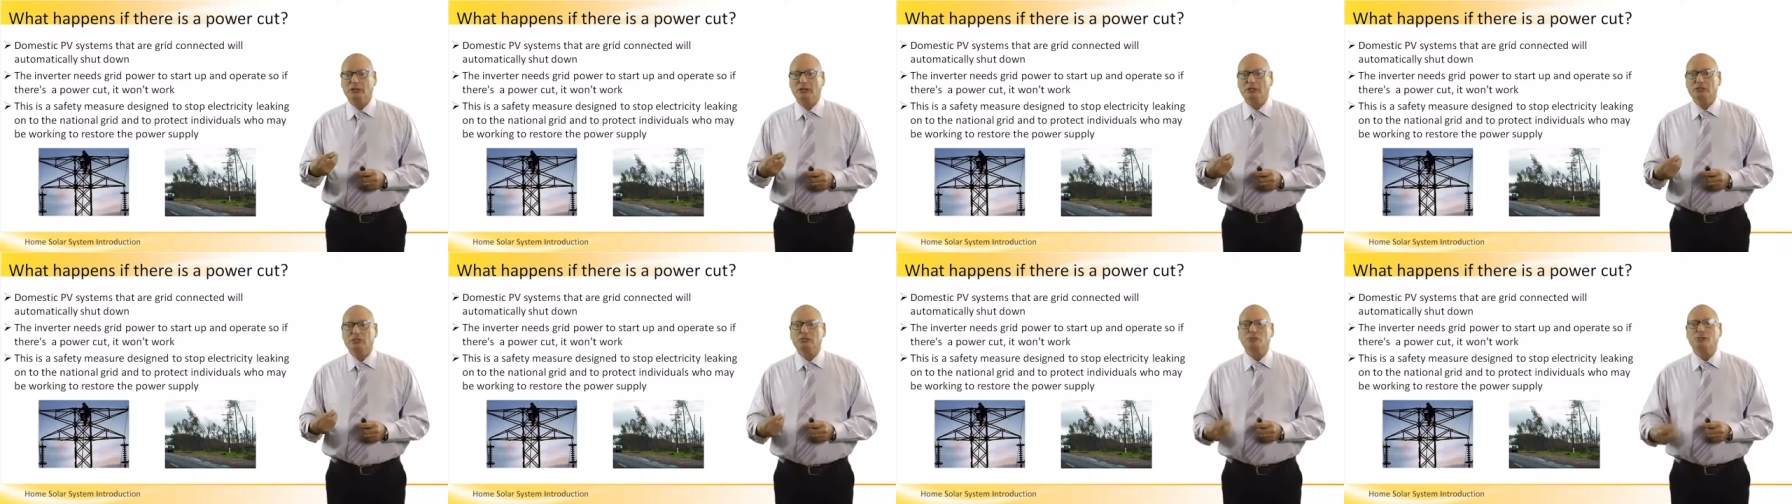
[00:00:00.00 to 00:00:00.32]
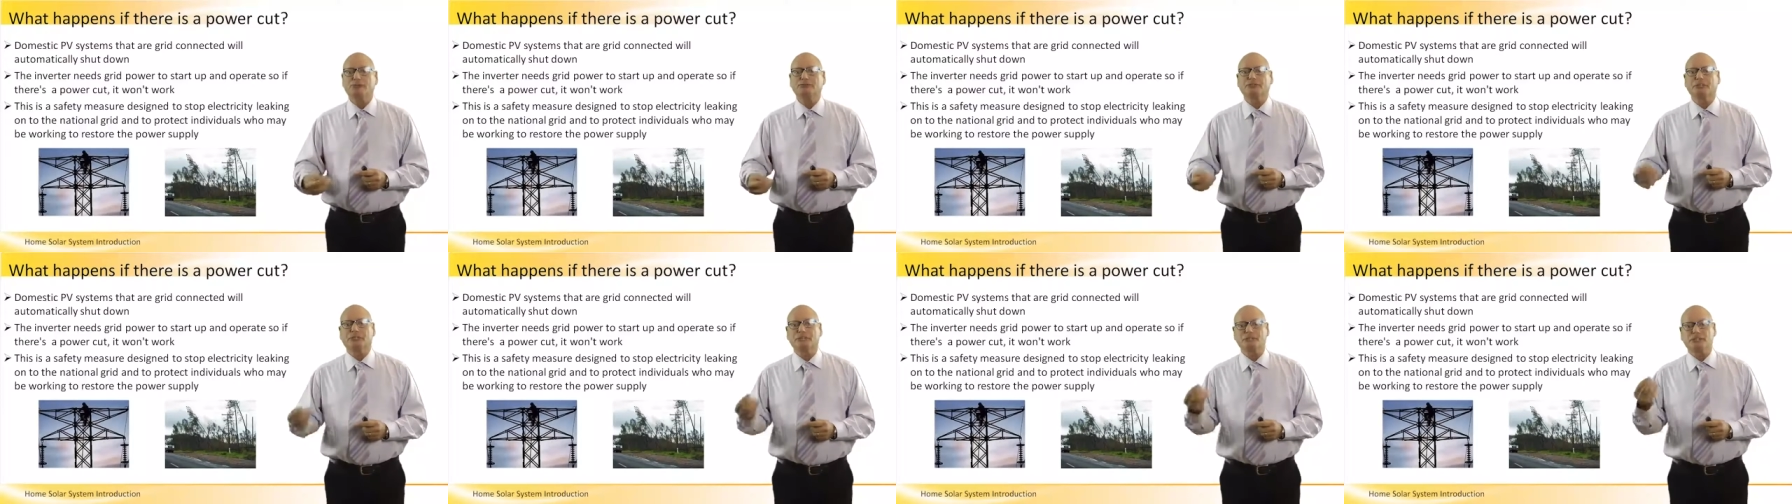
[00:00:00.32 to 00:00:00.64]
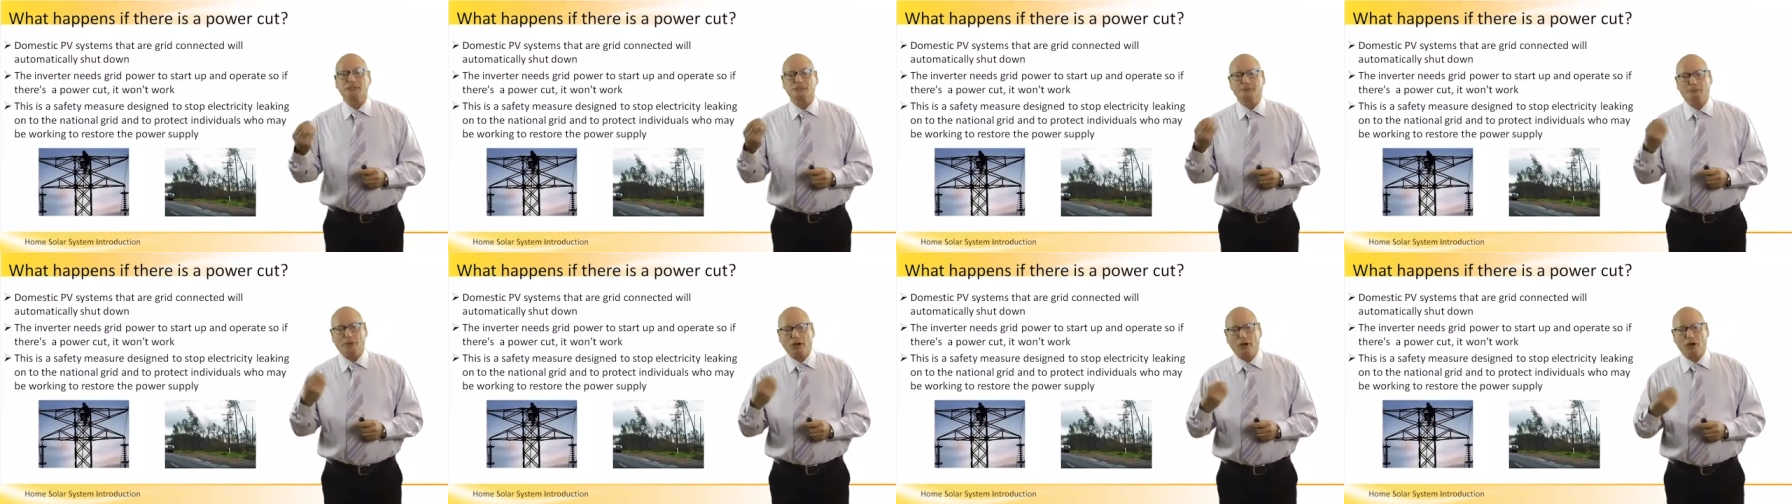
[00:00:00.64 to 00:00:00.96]
So if there's
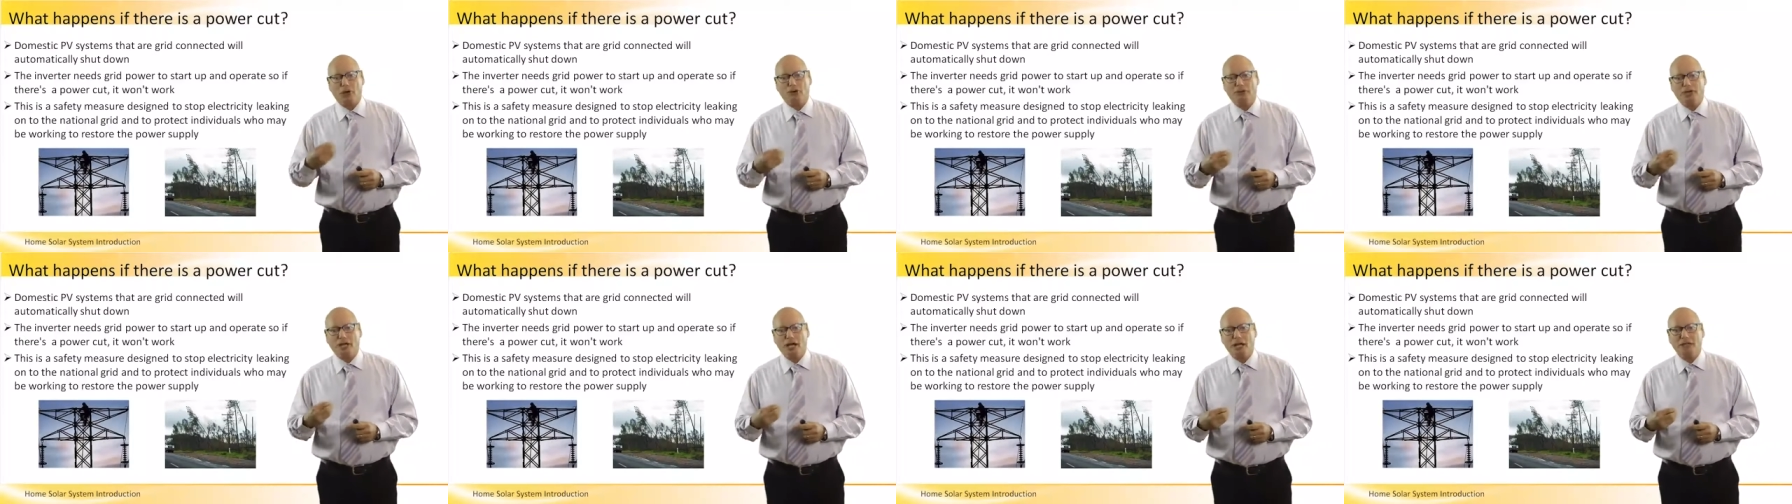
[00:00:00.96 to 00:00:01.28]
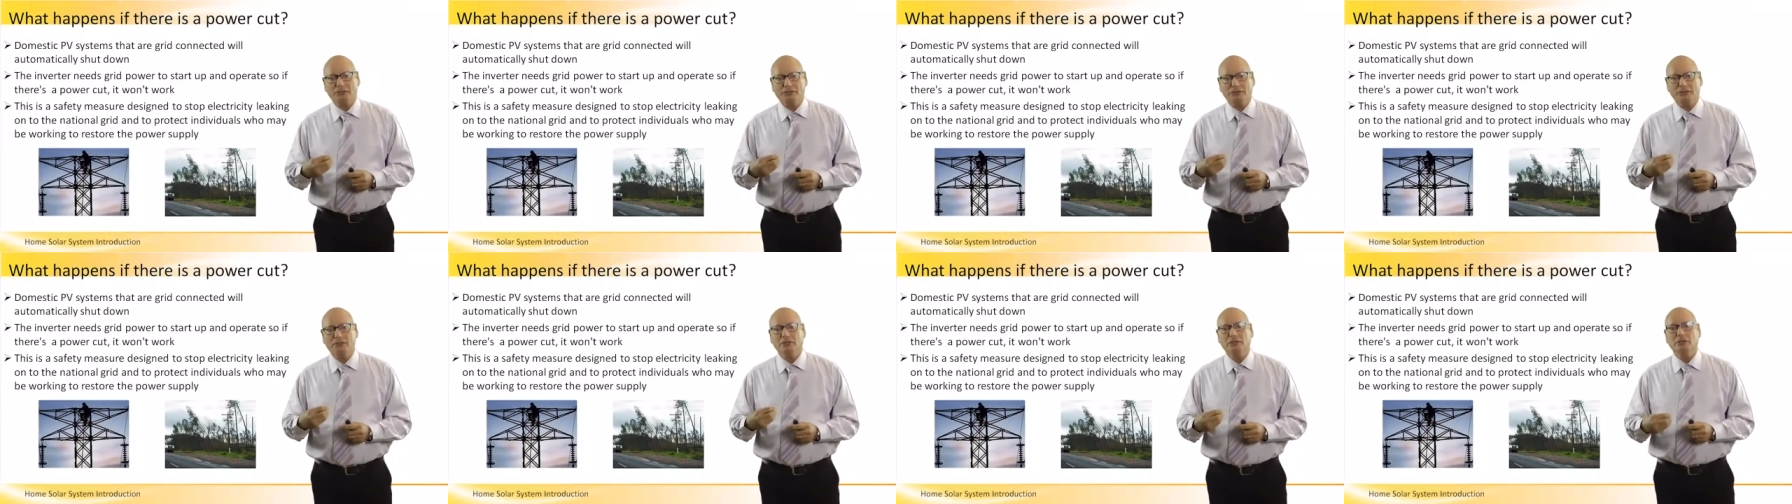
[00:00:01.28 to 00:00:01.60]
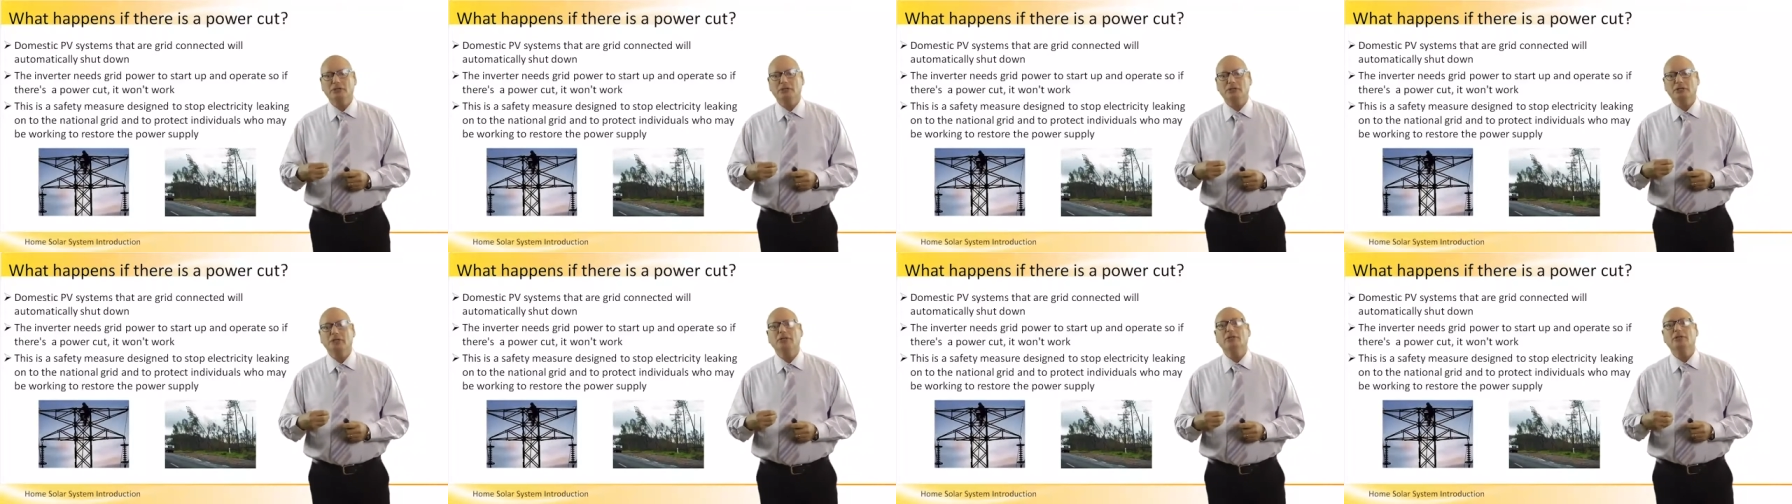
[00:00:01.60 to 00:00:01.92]
a power cut,
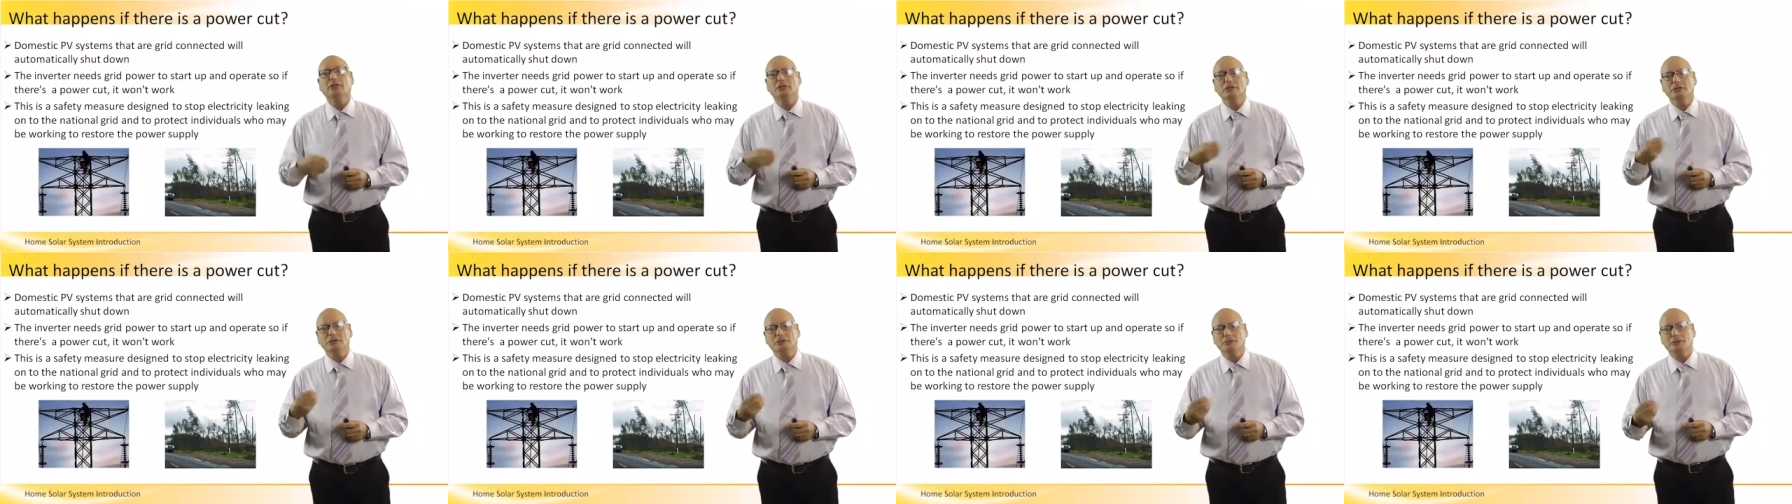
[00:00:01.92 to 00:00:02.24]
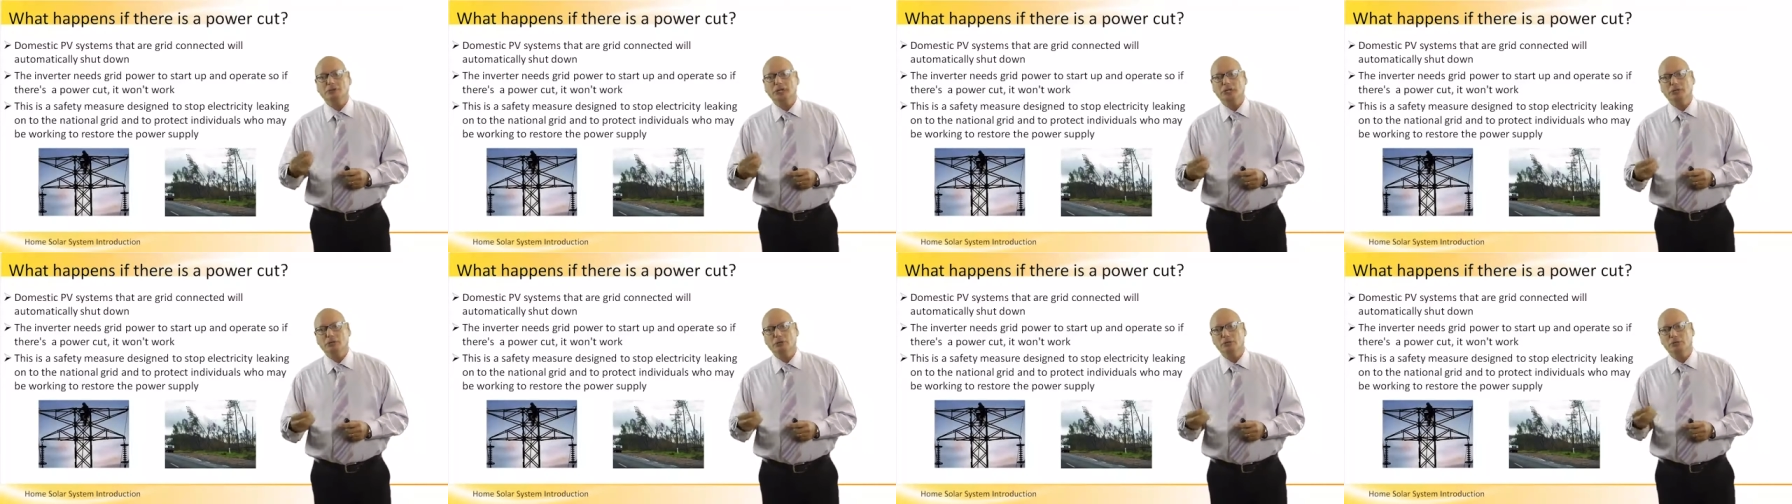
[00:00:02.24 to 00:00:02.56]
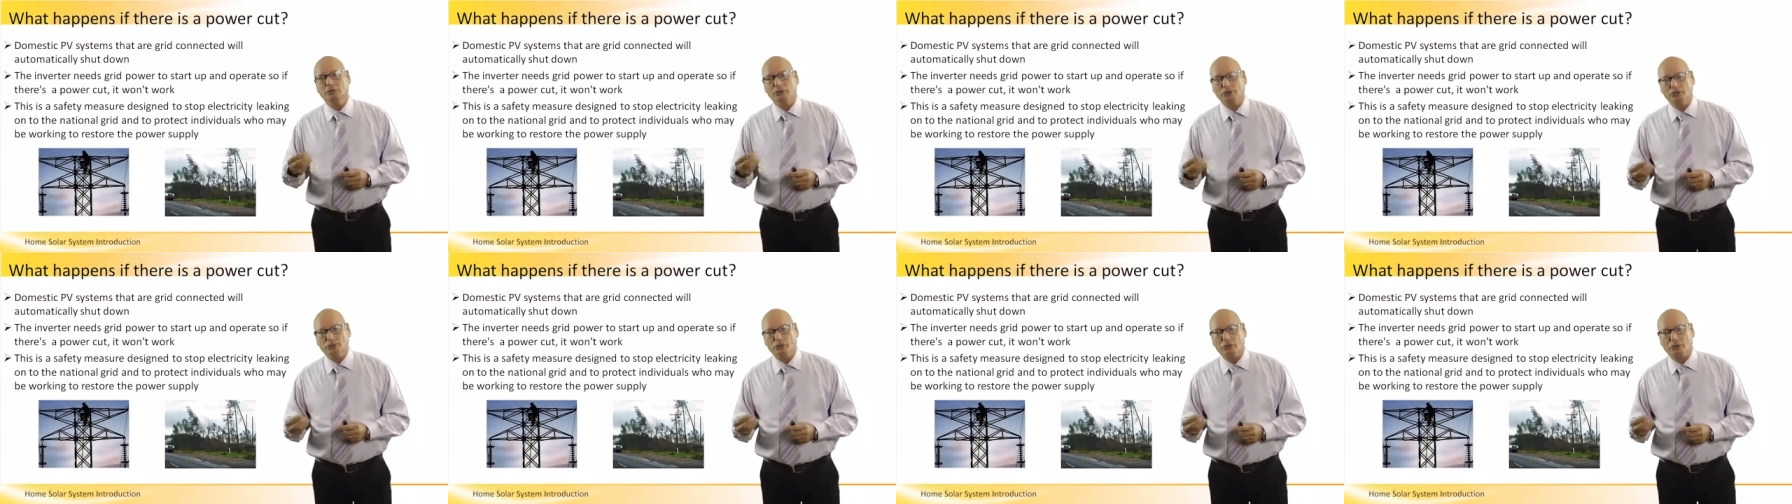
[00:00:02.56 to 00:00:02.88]
they will
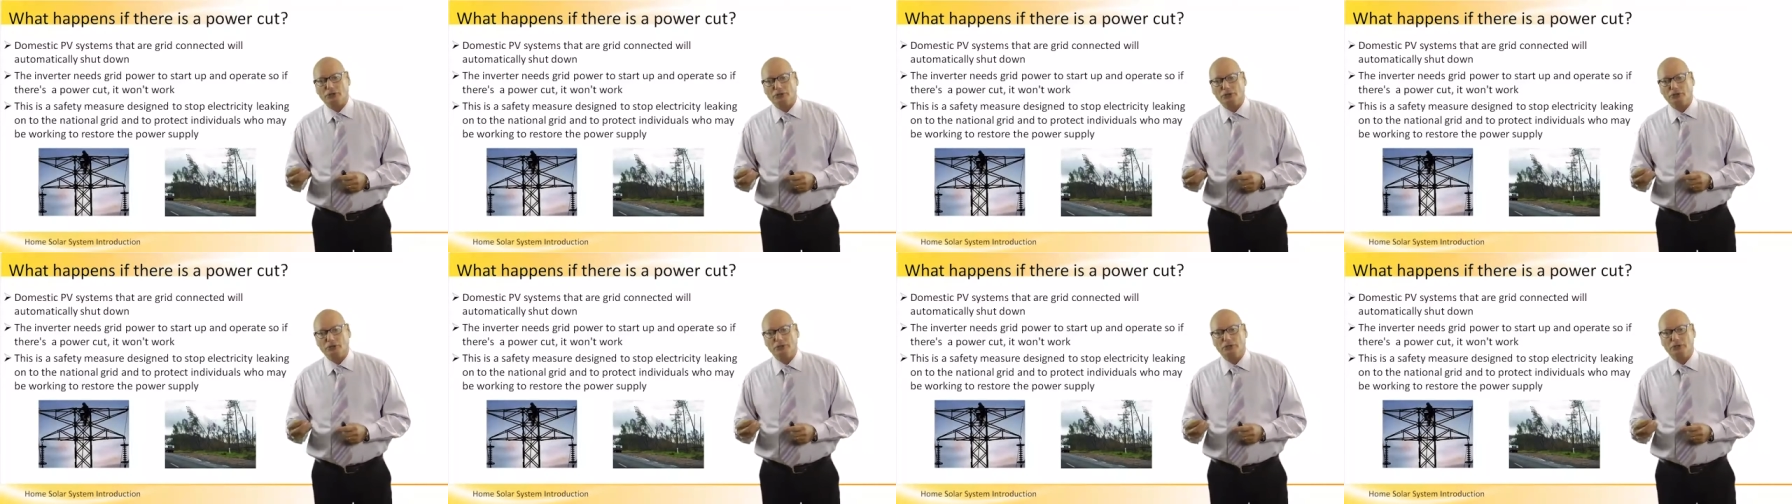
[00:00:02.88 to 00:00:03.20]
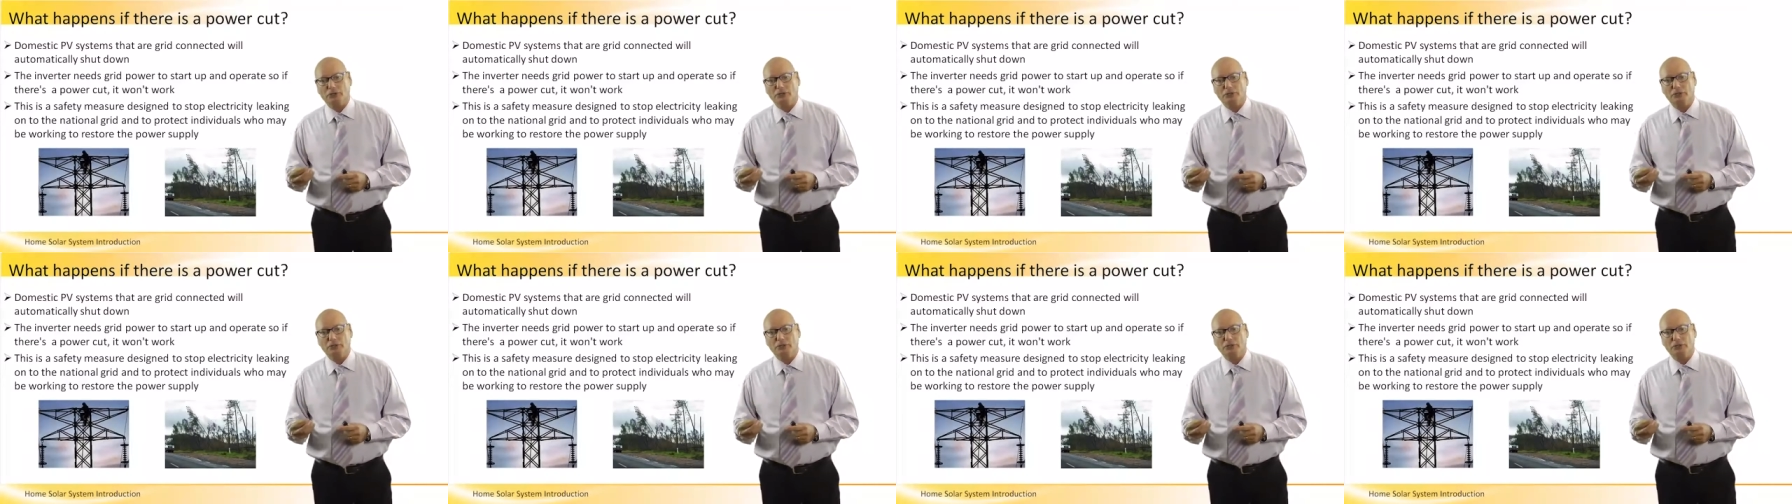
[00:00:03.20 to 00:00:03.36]
not work.